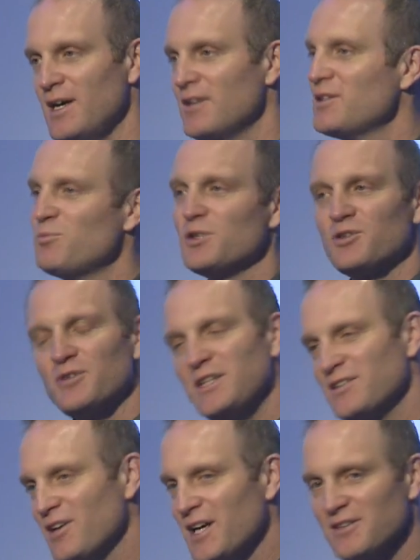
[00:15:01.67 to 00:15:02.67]
So they put
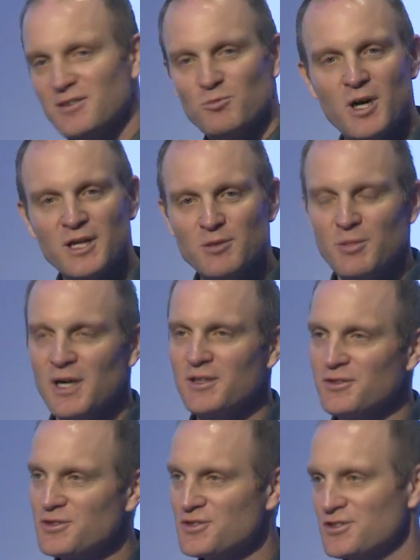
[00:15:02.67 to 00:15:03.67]
green dots on water
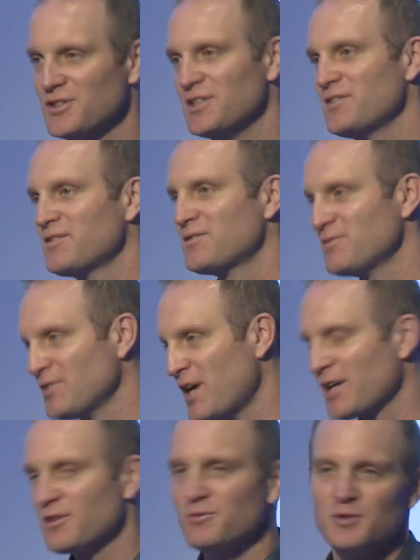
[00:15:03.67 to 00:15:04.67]
bottles, shirts,
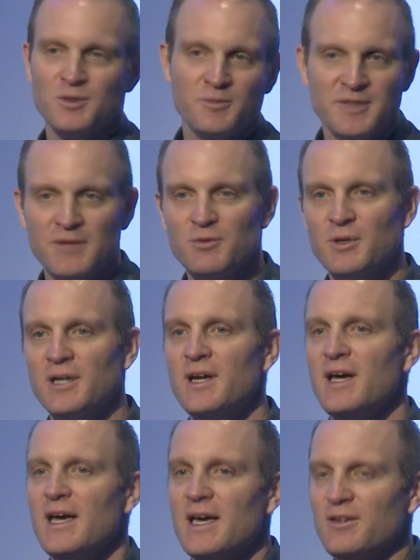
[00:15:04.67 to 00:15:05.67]
locker rooms, everywhere.
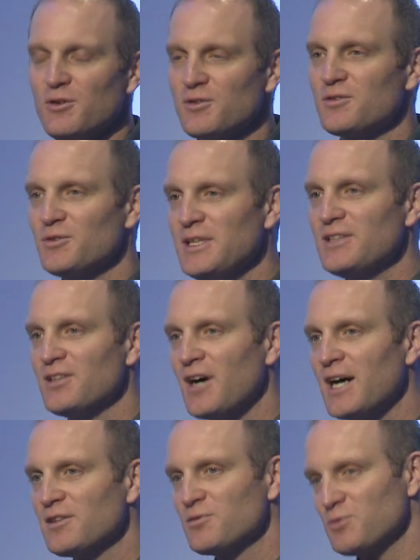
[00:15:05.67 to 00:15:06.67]
And those green
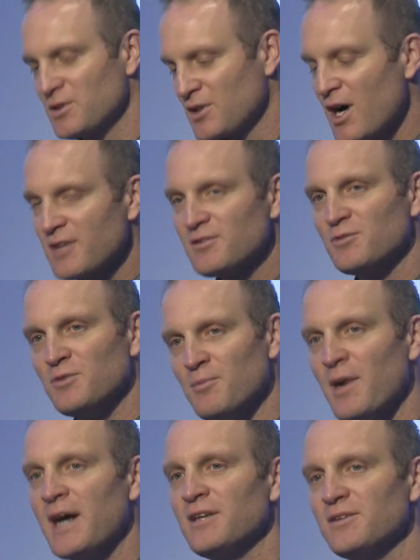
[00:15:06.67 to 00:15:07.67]
dots were constant
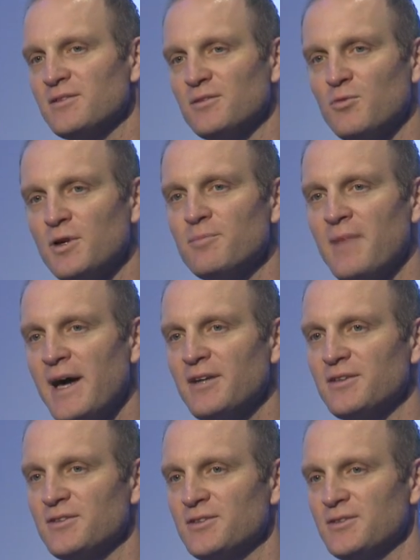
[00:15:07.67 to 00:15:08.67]
reminders of what
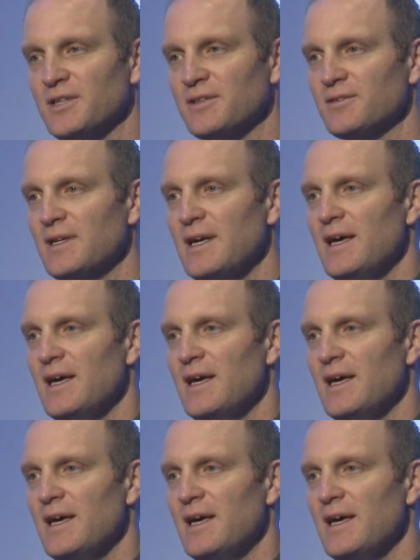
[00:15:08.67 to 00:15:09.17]
matters to us.